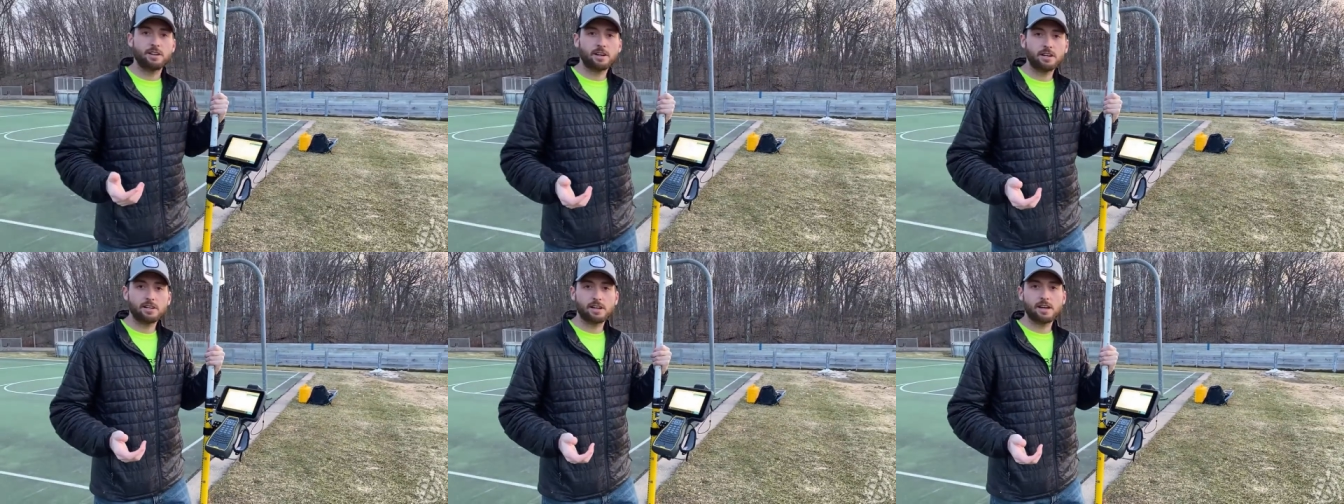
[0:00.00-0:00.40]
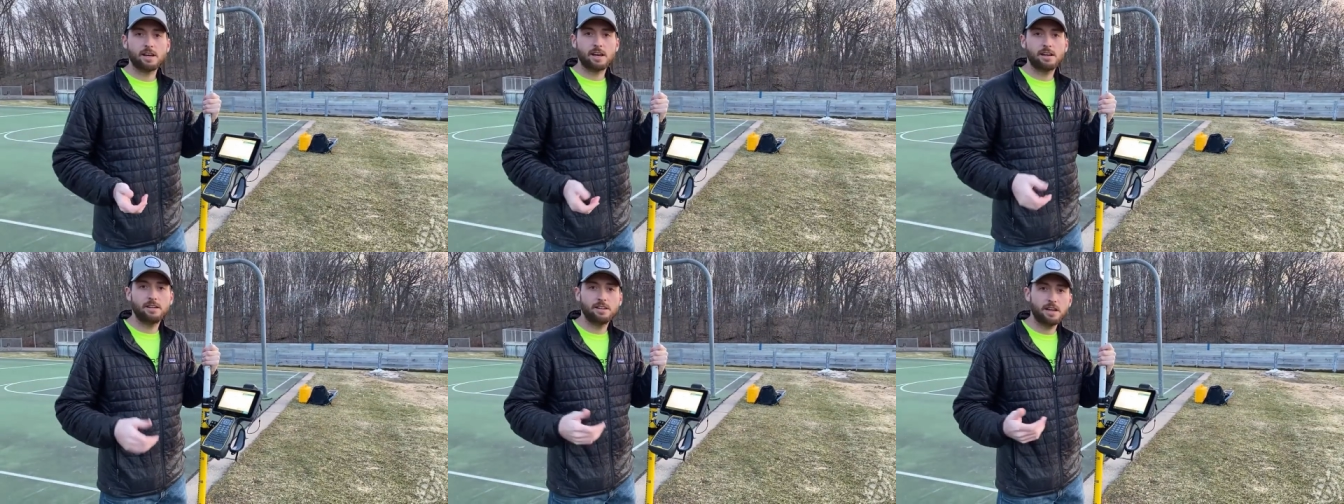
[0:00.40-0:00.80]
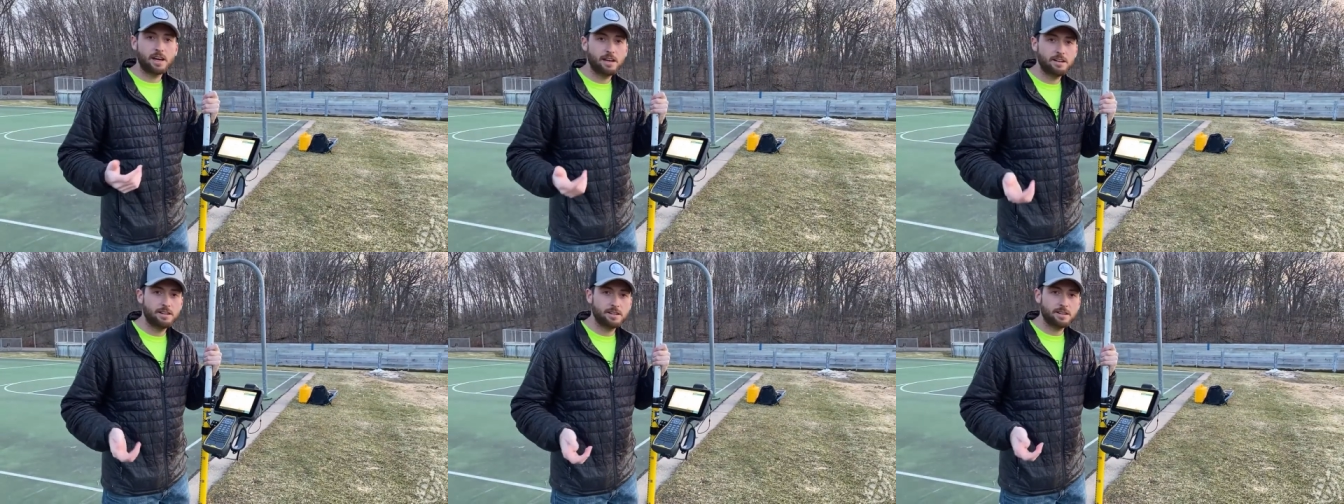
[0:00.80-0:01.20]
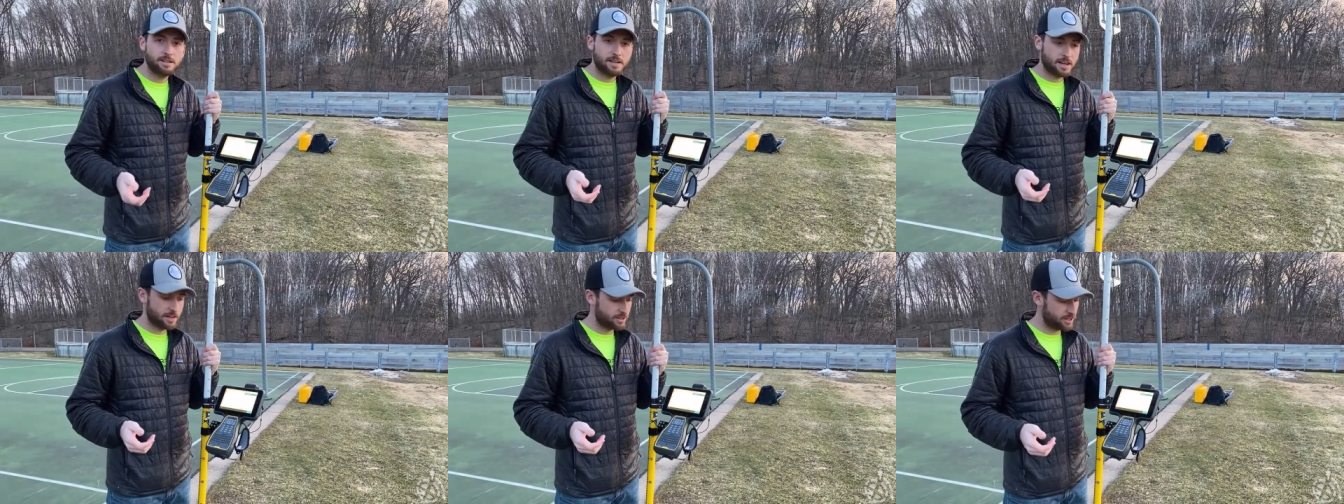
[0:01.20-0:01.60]
arc and an end
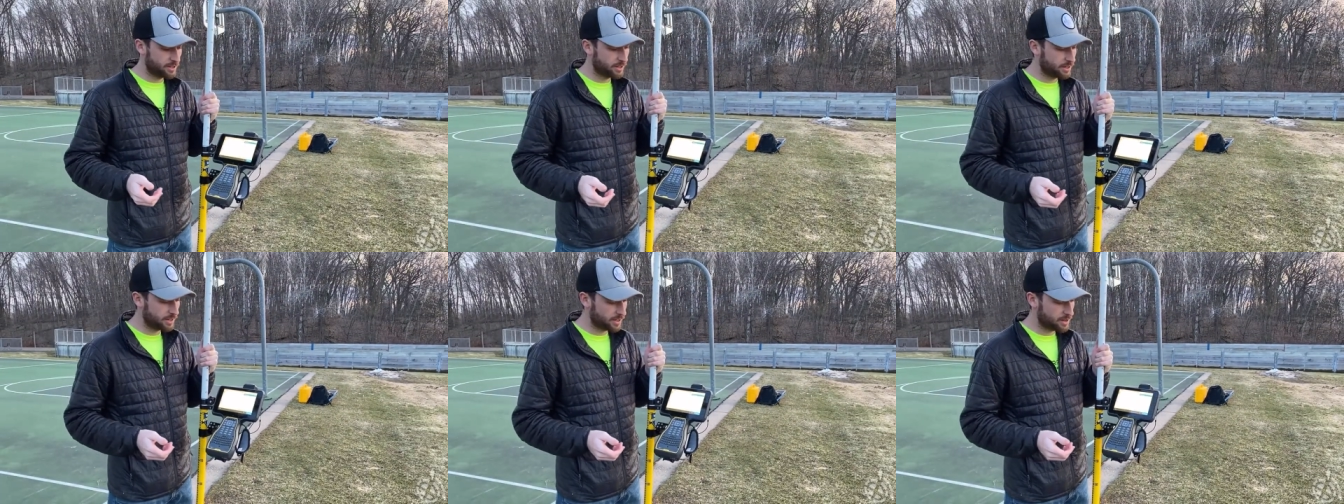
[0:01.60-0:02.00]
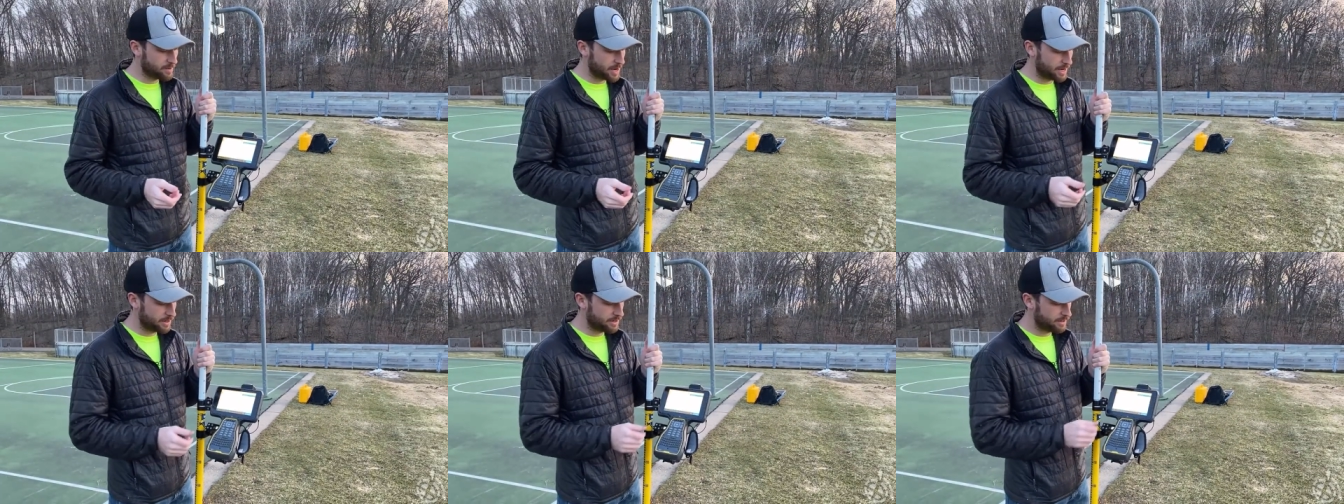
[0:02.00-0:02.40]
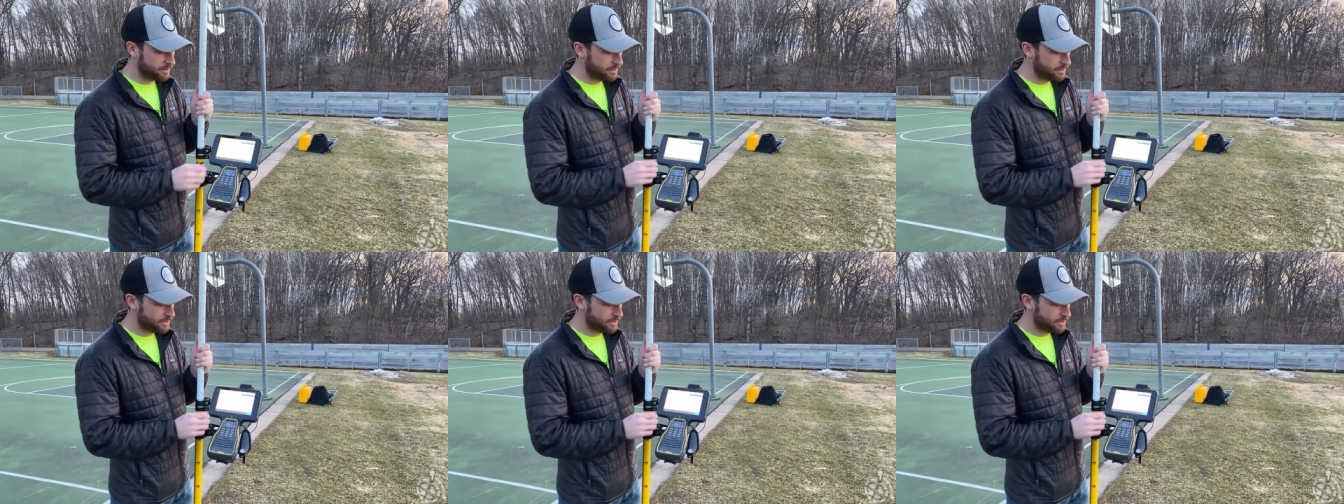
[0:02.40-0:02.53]
tangent arc command.